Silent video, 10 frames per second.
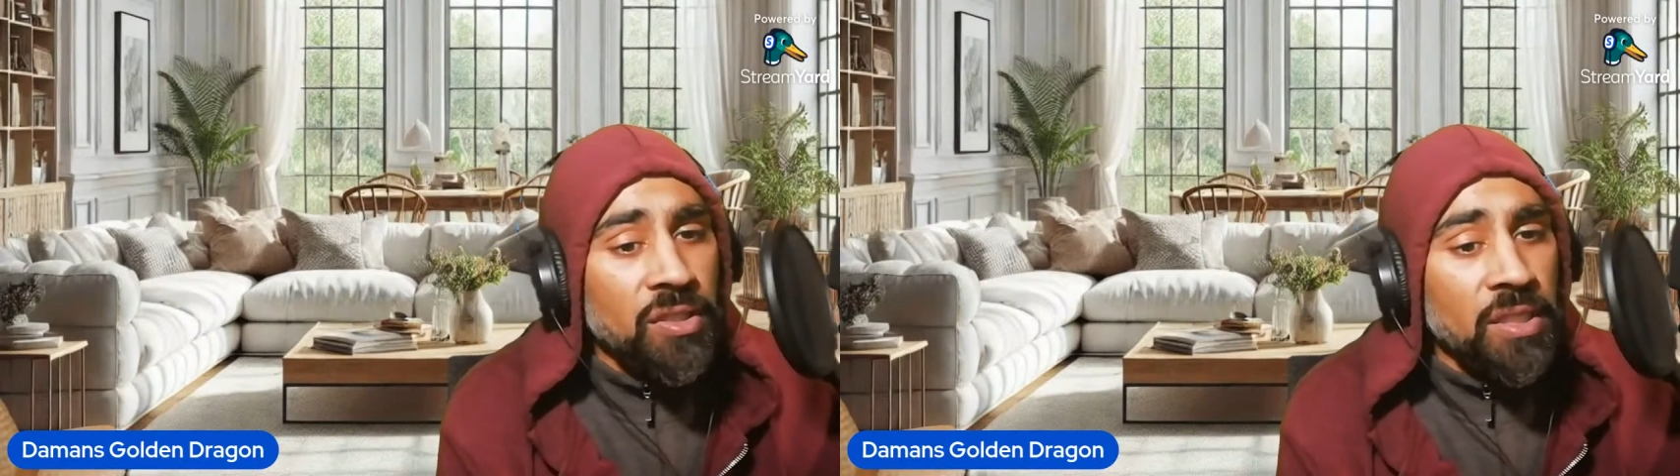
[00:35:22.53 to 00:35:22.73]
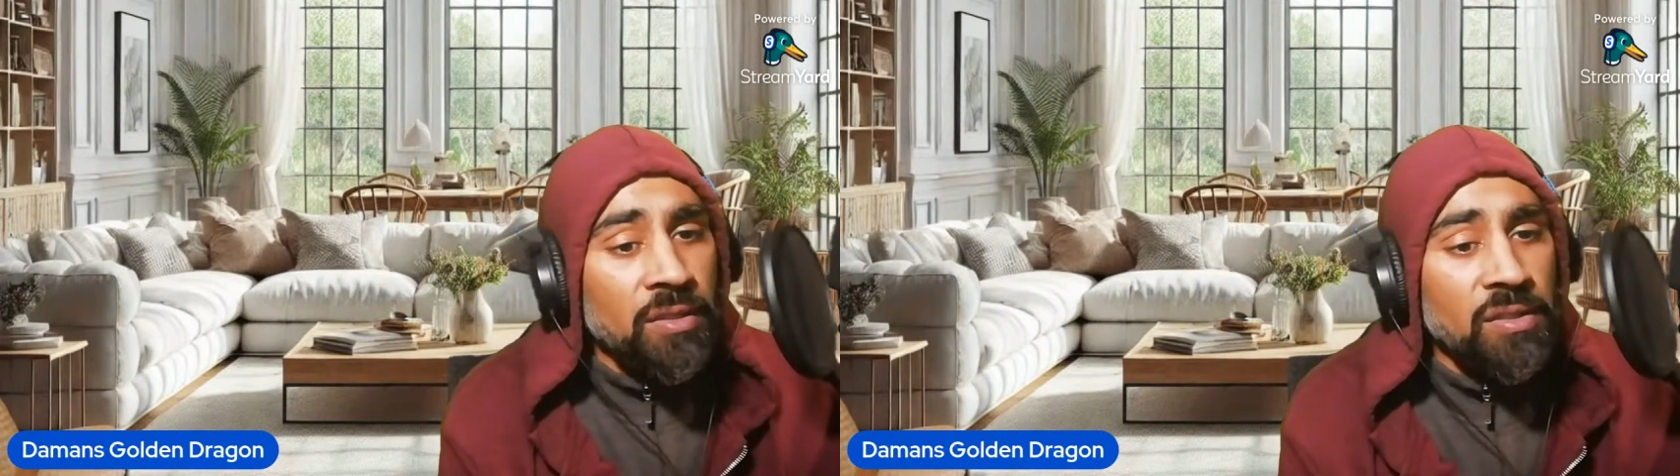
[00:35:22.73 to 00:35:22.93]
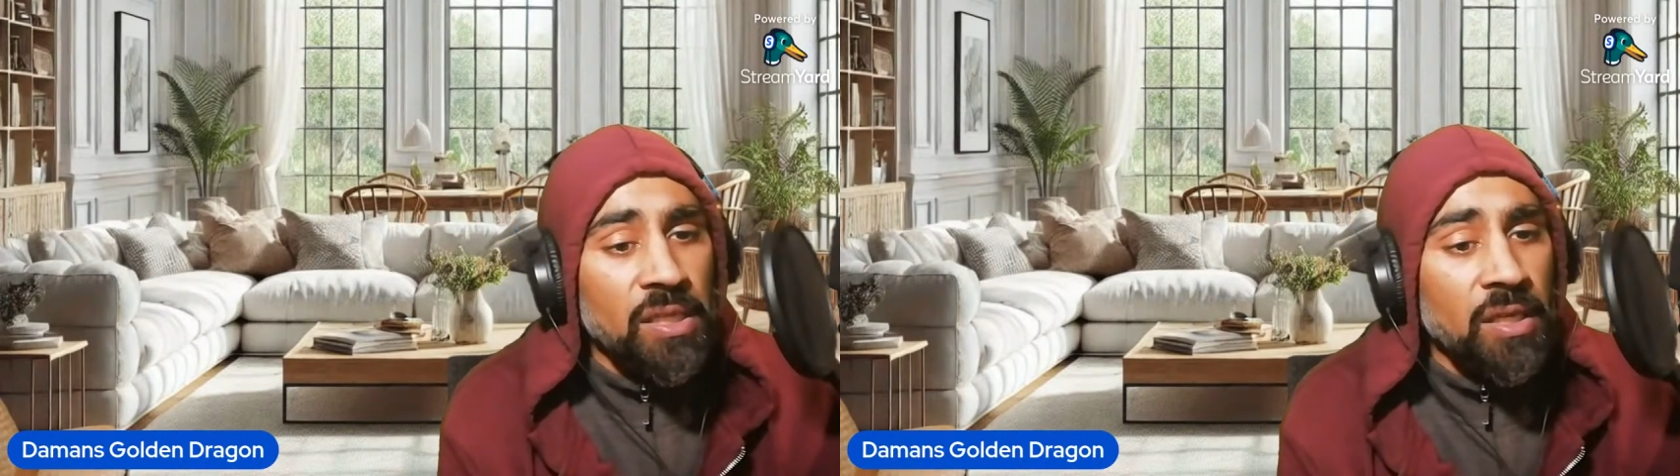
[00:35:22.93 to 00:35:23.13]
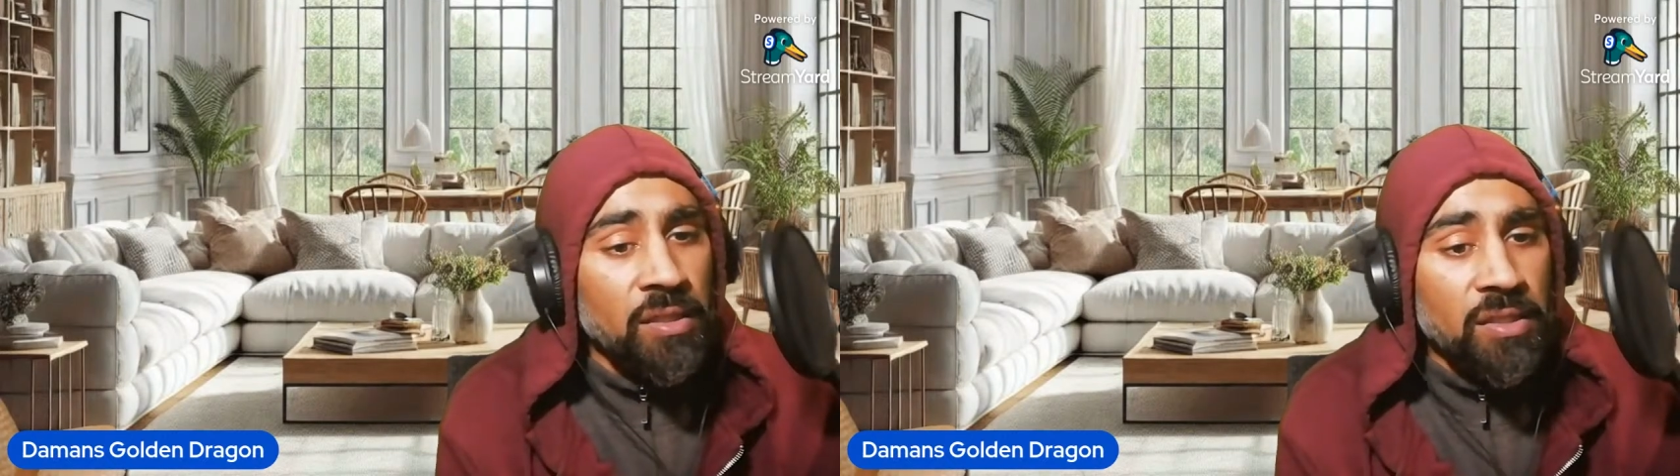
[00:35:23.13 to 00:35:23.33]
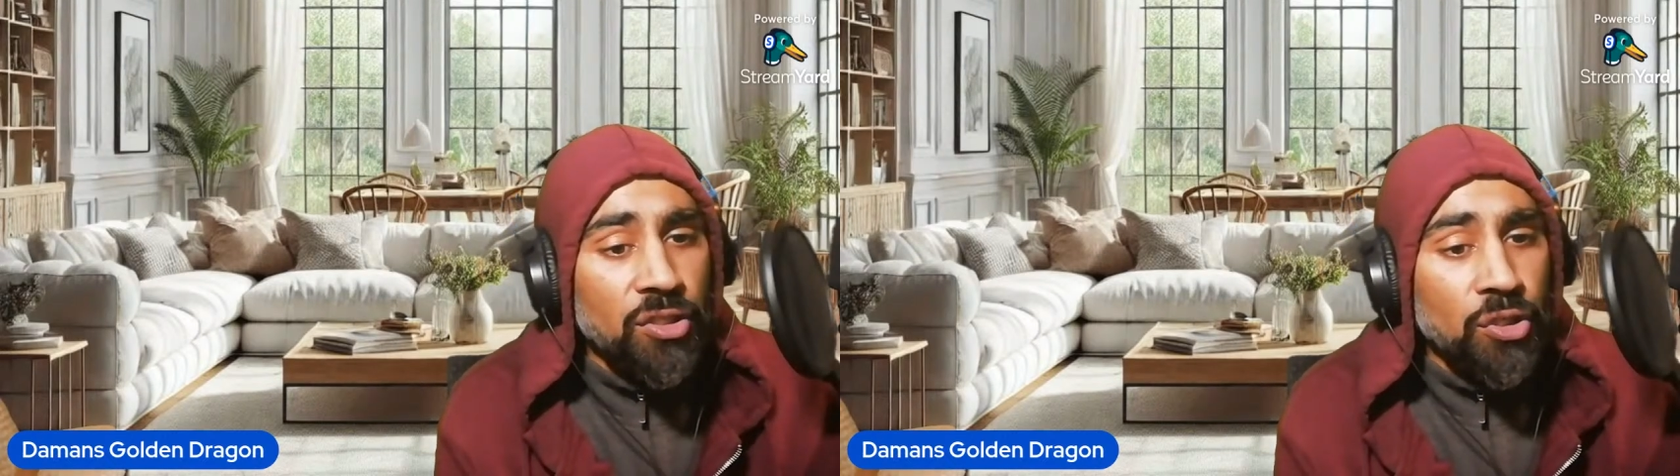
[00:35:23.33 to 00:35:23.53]
in certain
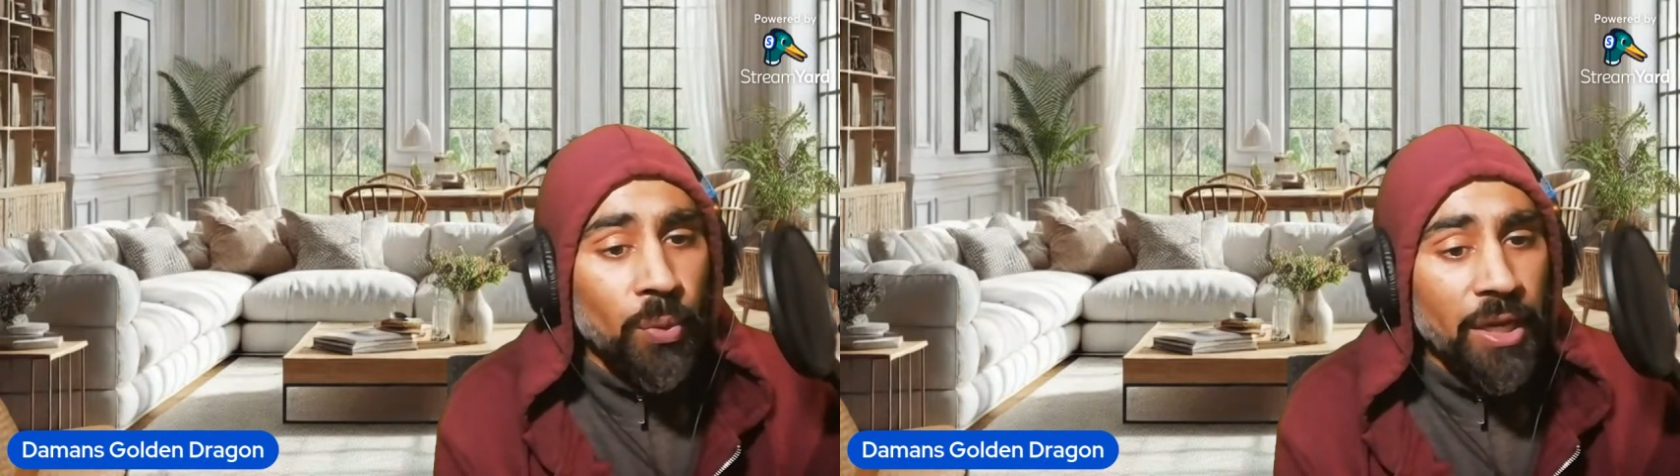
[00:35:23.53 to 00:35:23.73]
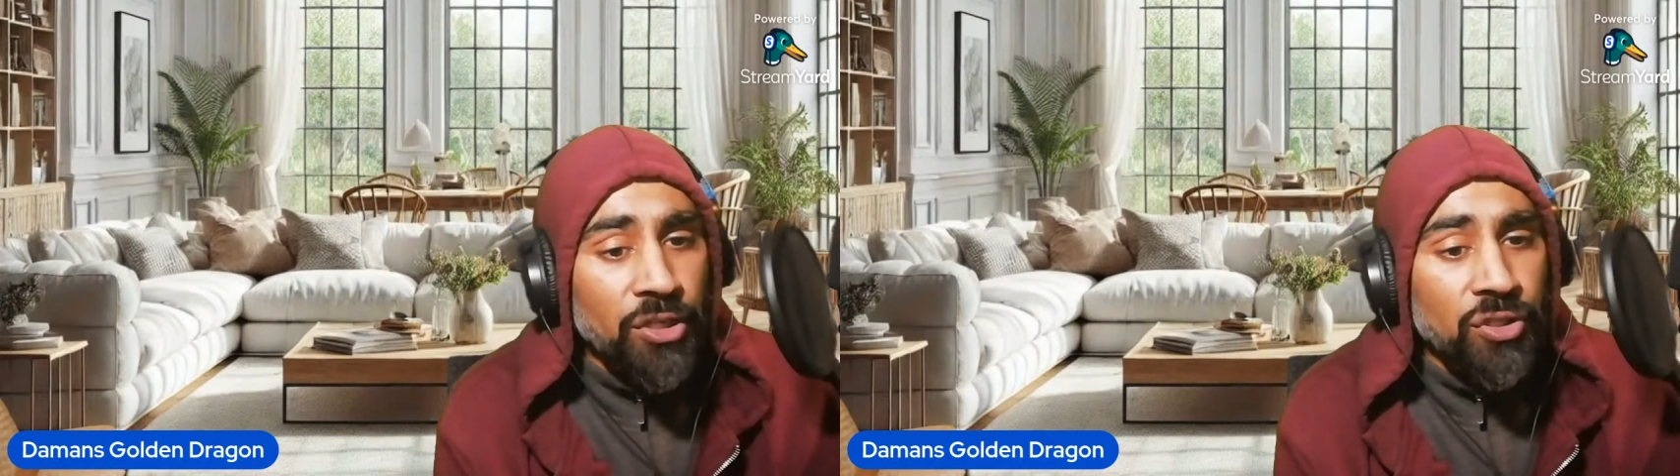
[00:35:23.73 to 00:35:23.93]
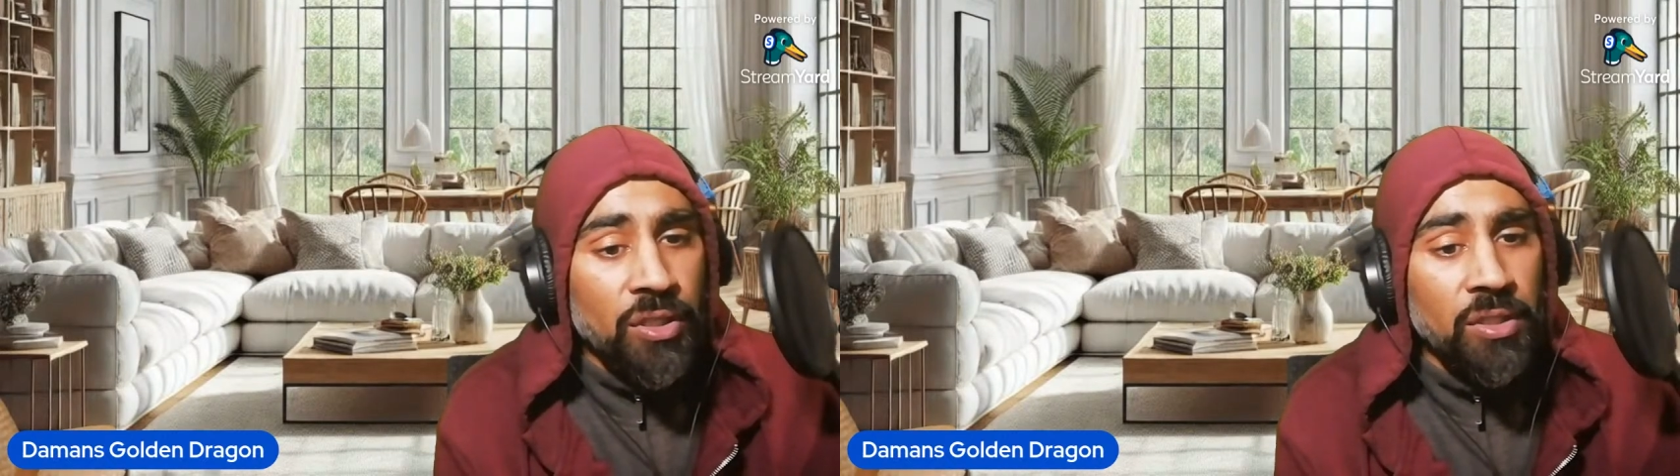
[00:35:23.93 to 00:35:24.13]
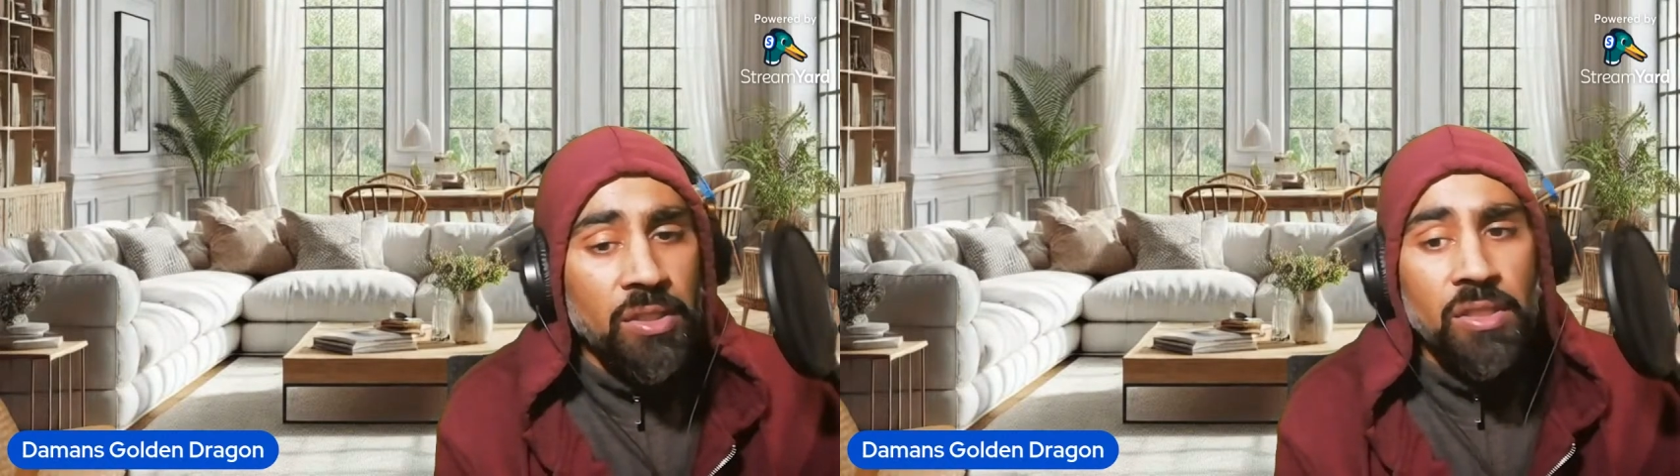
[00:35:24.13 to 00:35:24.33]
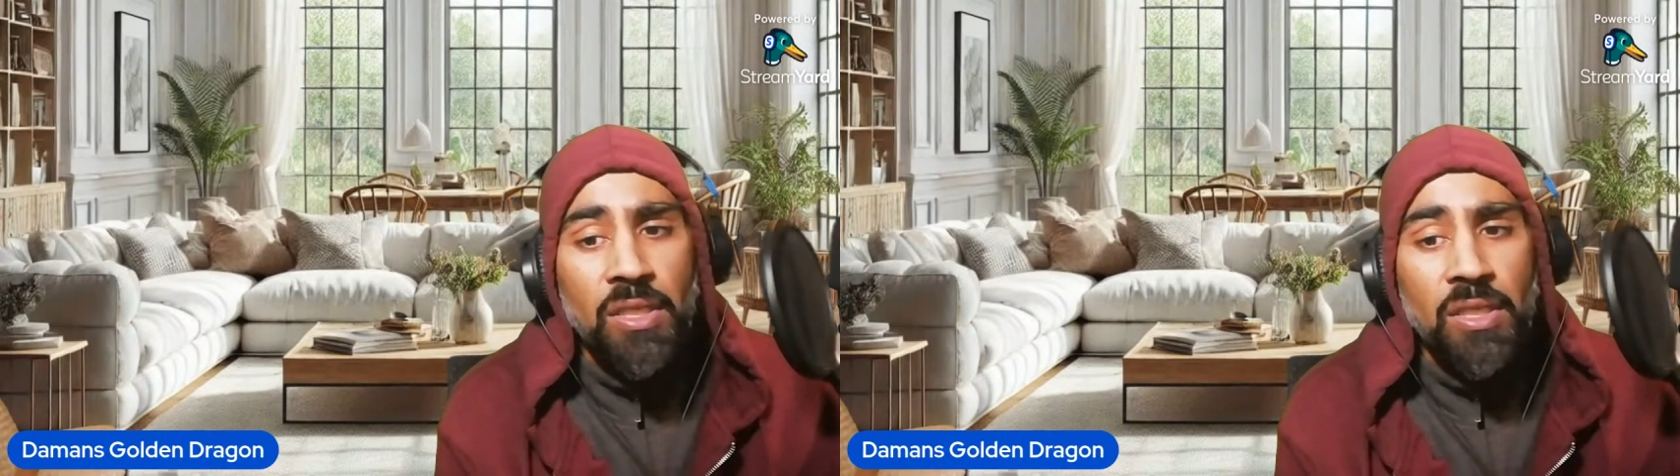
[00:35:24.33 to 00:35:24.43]
situations.